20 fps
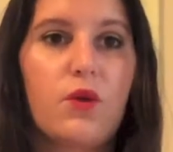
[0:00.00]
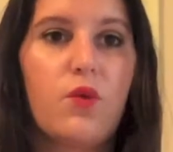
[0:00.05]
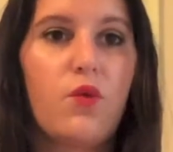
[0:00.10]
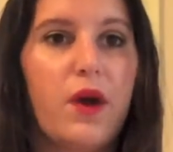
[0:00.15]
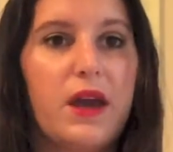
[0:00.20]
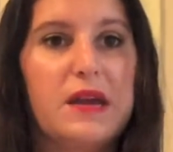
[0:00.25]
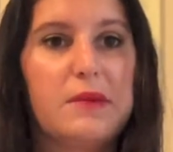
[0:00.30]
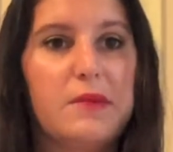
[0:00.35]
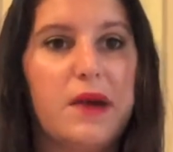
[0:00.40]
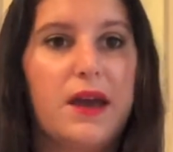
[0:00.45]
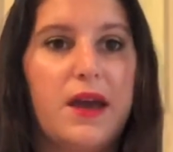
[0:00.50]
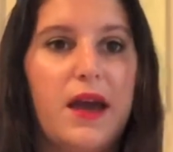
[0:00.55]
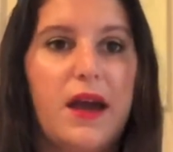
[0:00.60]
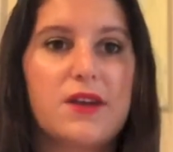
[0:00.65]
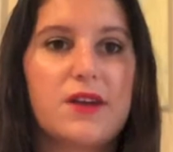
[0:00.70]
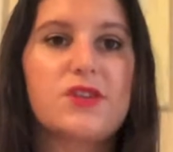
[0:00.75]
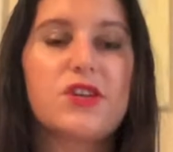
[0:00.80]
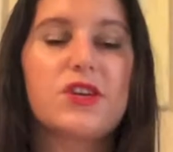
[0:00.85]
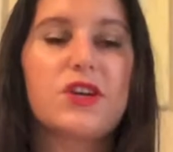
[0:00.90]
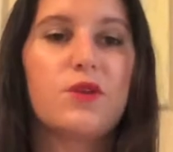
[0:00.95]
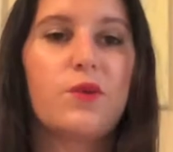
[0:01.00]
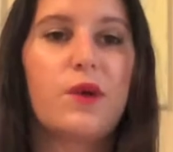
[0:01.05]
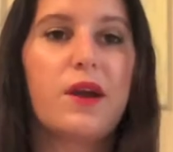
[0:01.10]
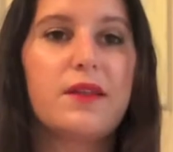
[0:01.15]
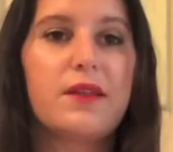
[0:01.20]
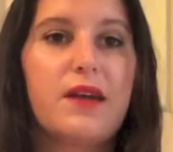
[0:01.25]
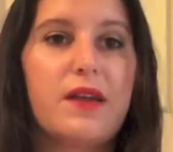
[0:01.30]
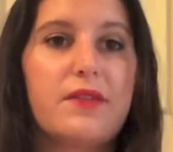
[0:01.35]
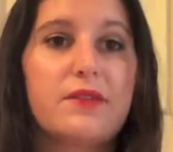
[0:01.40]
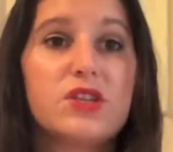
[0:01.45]
when am I actually going to wear a
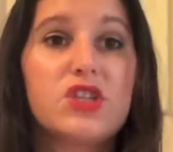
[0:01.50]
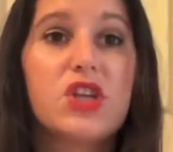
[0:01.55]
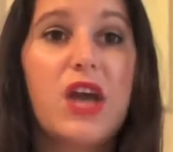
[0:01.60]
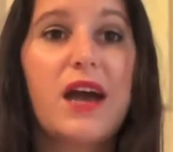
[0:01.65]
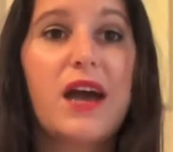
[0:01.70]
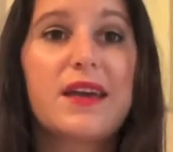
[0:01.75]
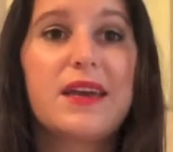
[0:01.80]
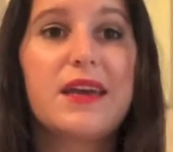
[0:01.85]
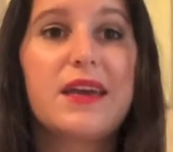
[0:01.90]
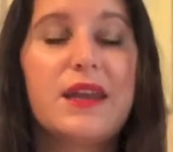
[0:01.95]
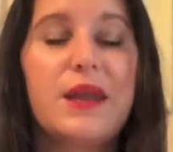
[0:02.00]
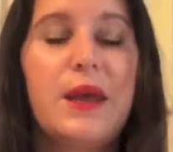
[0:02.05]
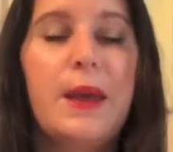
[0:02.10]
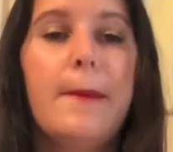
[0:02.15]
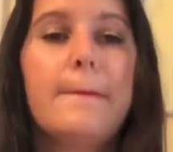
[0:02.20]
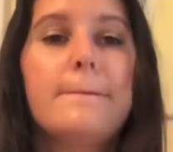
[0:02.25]
leather jacket?